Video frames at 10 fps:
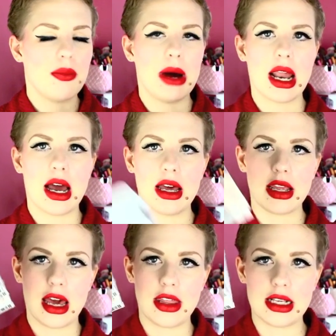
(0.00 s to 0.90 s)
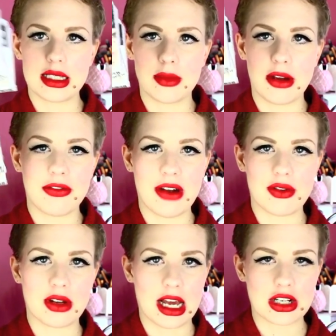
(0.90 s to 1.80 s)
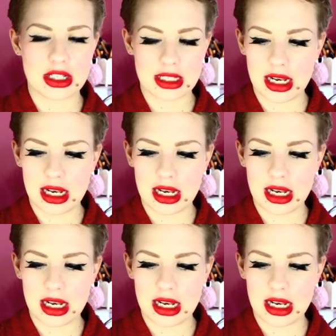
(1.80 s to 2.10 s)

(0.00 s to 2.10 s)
But yeah, these are my favorite lashes.